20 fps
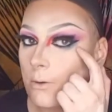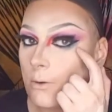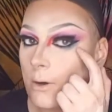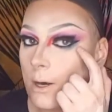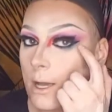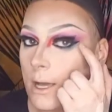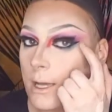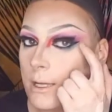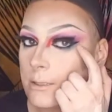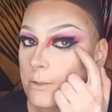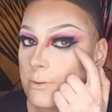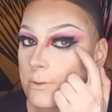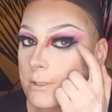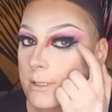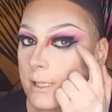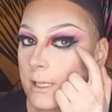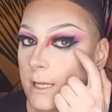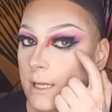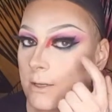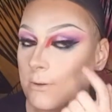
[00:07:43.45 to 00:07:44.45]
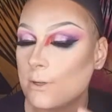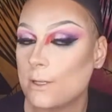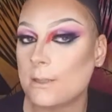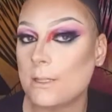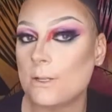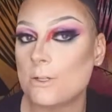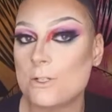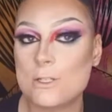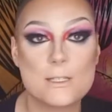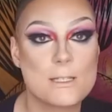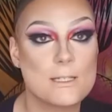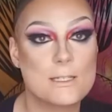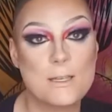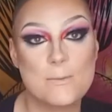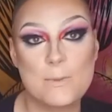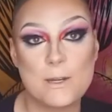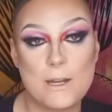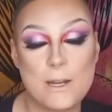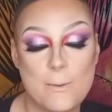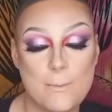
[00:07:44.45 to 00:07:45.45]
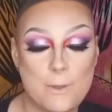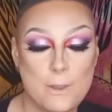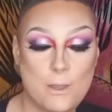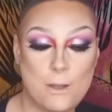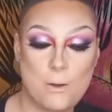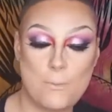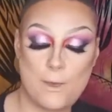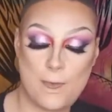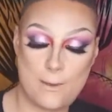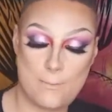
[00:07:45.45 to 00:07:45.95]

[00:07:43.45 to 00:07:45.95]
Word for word: right towards the end right there just to deepen it up a little